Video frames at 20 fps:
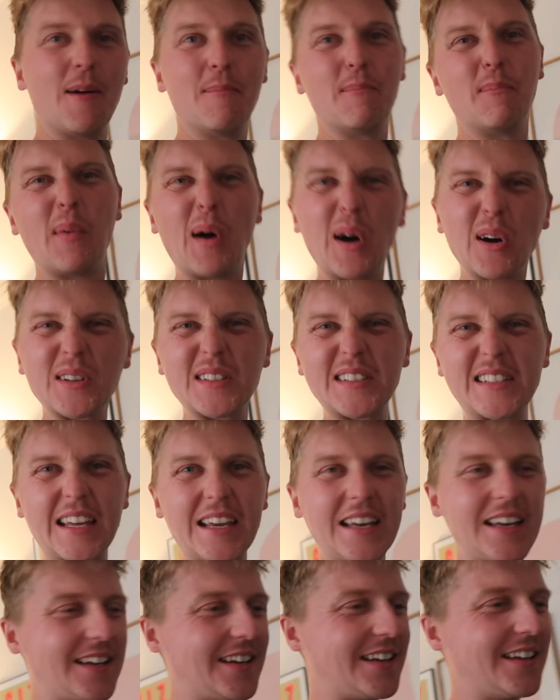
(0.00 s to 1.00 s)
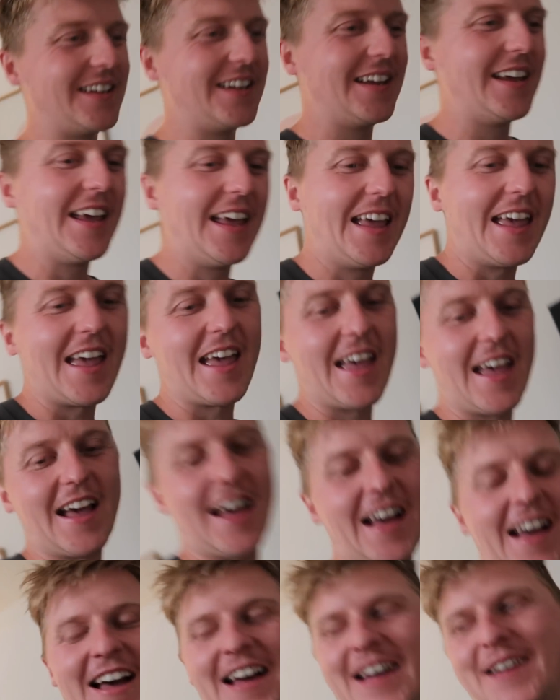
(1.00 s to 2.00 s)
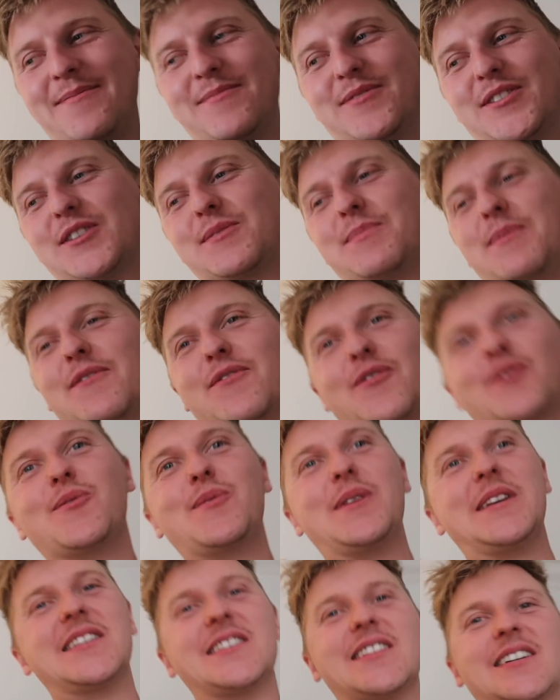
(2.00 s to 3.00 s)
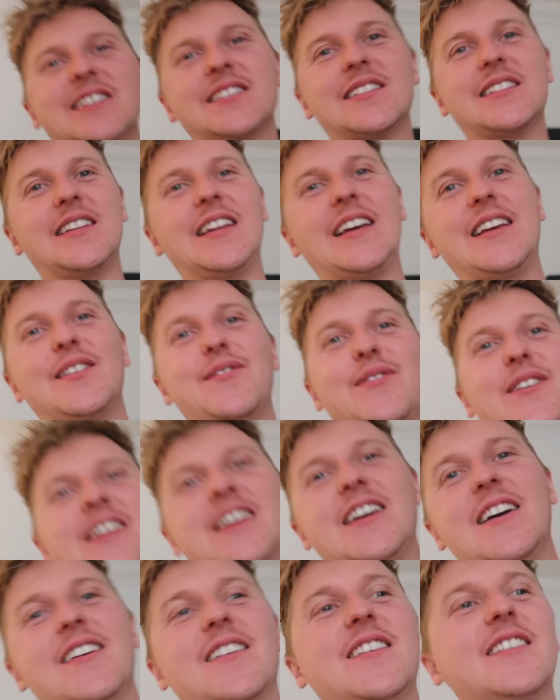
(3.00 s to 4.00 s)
unboxed it just before we start today's video,